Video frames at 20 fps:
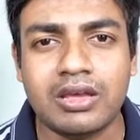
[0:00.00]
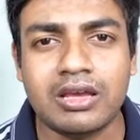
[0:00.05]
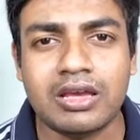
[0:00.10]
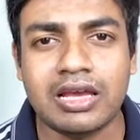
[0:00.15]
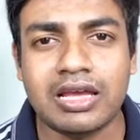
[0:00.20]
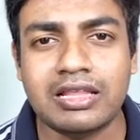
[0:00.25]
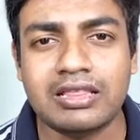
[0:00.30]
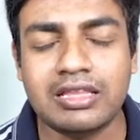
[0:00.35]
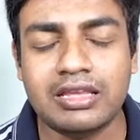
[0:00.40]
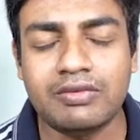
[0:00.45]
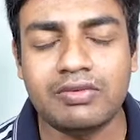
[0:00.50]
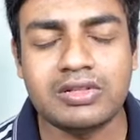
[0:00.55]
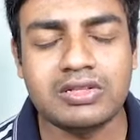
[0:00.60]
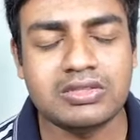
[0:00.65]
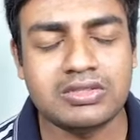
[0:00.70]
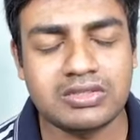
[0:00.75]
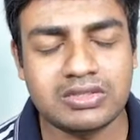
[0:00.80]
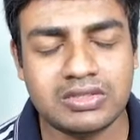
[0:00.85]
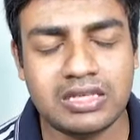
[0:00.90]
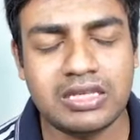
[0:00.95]
And they will
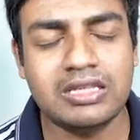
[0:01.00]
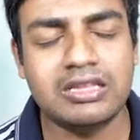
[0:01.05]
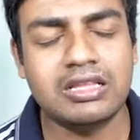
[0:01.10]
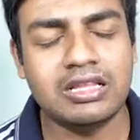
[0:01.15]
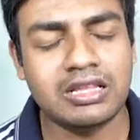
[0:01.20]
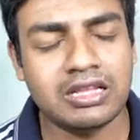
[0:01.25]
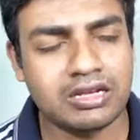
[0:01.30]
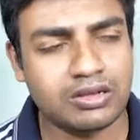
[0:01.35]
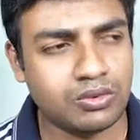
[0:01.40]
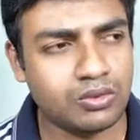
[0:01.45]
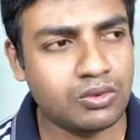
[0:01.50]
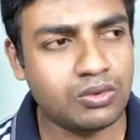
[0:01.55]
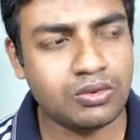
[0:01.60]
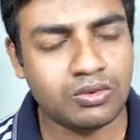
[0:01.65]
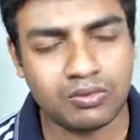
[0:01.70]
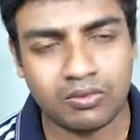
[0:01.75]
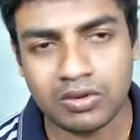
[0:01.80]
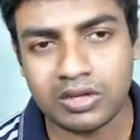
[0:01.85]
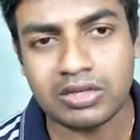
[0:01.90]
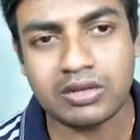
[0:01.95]
see that, oh,
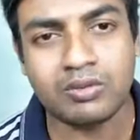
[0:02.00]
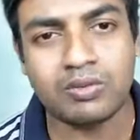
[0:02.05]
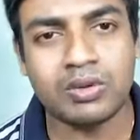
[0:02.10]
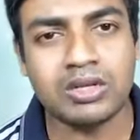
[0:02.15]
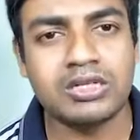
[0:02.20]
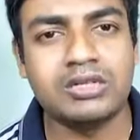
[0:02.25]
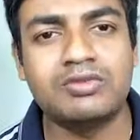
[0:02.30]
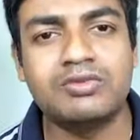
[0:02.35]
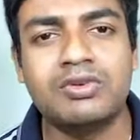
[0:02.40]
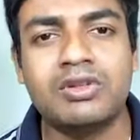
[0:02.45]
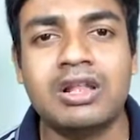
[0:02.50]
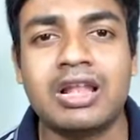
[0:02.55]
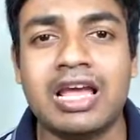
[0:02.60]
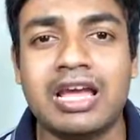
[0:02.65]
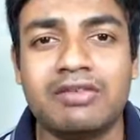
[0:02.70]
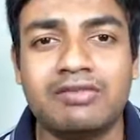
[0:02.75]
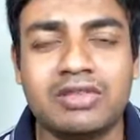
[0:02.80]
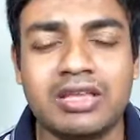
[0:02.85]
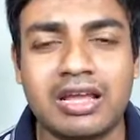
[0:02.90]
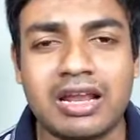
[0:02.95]
what a wonderful
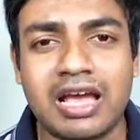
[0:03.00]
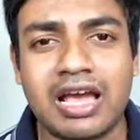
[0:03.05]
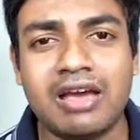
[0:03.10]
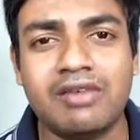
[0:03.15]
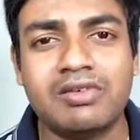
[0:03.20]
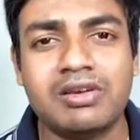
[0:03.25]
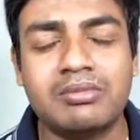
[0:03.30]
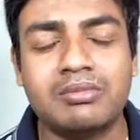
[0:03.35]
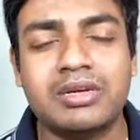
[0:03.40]
life they're having.